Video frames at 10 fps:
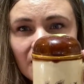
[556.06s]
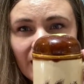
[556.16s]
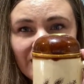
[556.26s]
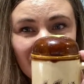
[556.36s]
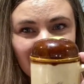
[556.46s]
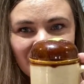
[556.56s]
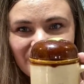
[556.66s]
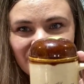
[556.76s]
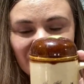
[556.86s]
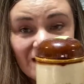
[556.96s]
I know,
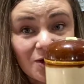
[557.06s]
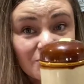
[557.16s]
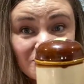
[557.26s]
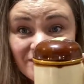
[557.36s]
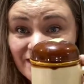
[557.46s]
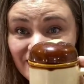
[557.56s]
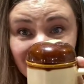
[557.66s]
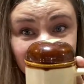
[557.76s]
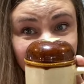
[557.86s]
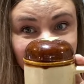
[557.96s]
I know what you're
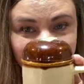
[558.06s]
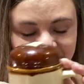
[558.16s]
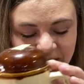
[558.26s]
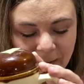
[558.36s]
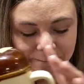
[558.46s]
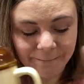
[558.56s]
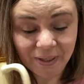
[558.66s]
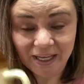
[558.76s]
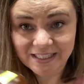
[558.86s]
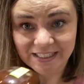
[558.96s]
thinking,
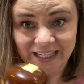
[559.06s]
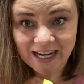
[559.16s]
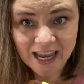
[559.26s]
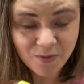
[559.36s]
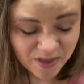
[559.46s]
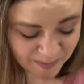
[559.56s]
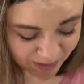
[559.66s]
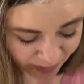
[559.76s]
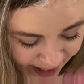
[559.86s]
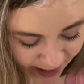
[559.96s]
but you gotta hang with
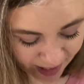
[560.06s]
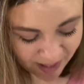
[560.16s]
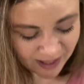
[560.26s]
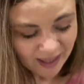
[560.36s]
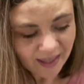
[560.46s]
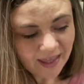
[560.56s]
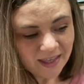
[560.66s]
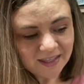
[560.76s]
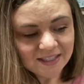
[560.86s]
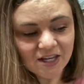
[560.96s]
me, okay?
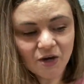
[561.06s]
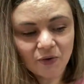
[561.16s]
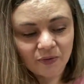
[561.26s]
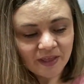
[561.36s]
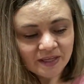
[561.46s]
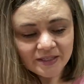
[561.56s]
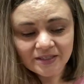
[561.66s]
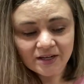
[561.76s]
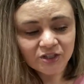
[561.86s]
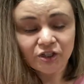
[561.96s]
So
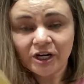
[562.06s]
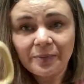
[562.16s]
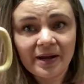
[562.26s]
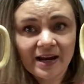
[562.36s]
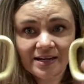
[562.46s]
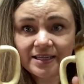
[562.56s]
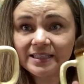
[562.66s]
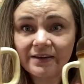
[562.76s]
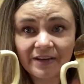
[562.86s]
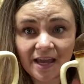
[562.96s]
these are straight up out of
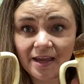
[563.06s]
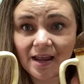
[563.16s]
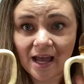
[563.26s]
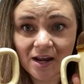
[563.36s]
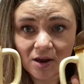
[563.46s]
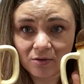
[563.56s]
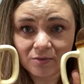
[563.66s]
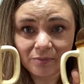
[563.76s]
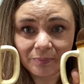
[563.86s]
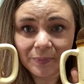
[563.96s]
1978, I know,
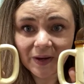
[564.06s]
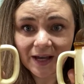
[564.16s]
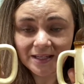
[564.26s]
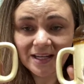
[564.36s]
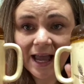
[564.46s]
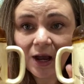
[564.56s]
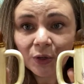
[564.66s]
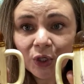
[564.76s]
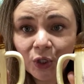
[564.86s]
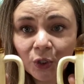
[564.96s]
but
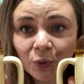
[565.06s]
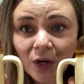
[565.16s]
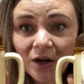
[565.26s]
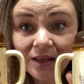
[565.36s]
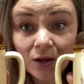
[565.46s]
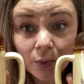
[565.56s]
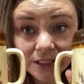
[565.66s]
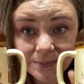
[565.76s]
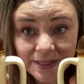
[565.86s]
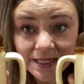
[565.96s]
how cute are they
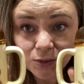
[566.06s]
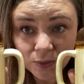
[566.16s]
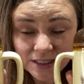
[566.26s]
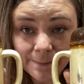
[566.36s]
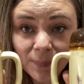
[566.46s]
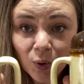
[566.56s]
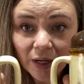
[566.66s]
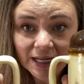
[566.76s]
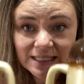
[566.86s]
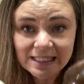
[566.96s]
going to be is what's
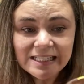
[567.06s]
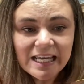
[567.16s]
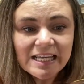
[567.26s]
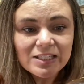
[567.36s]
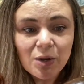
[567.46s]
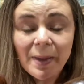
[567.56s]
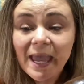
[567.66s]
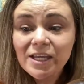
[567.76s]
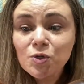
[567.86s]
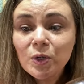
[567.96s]
important. So I
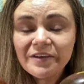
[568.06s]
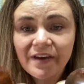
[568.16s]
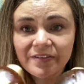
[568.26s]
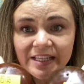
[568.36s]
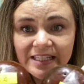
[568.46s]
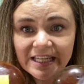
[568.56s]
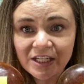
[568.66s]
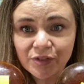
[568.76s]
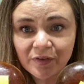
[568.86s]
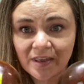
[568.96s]
paid 25 cents
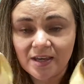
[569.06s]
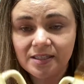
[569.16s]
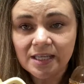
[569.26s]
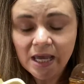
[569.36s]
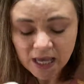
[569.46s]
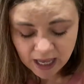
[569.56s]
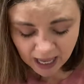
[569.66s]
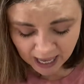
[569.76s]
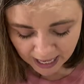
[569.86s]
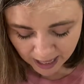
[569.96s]
each for these
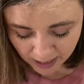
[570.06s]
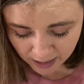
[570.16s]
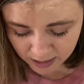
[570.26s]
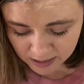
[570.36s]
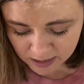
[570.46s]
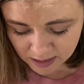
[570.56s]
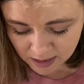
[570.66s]
and